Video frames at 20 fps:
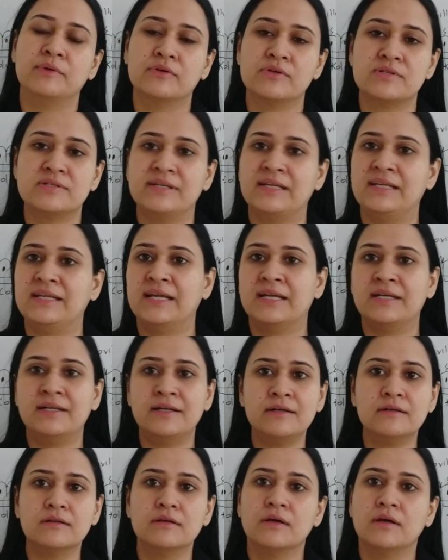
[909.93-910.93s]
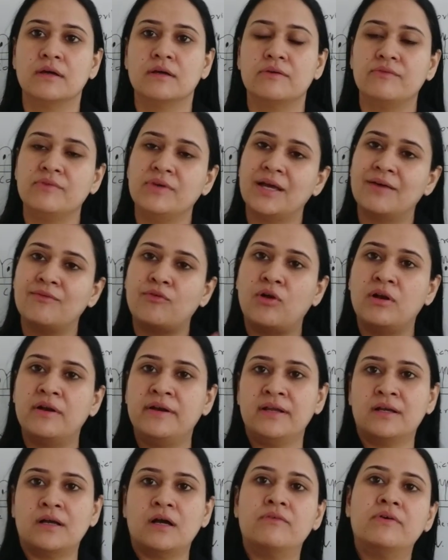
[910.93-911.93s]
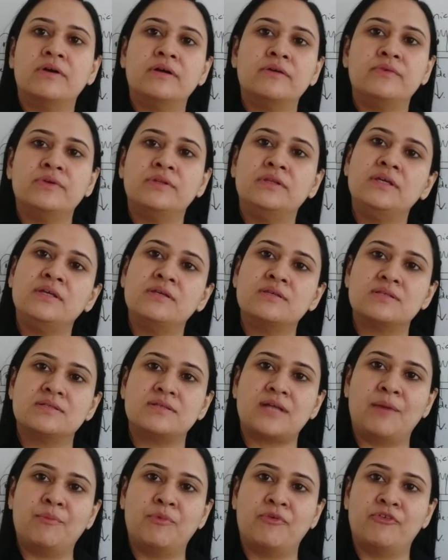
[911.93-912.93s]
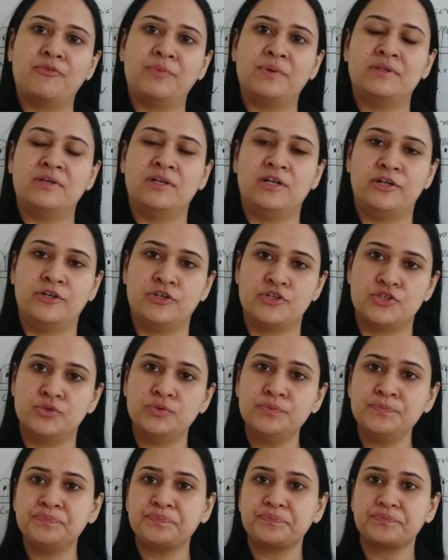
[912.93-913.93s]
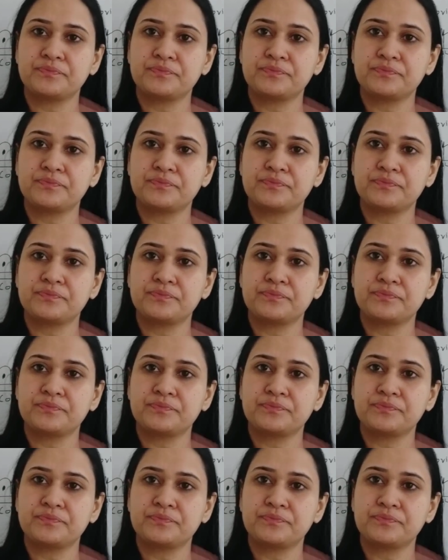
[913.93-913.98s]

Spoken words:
Because ciliated, we have already covered with these type of epithelial tissue.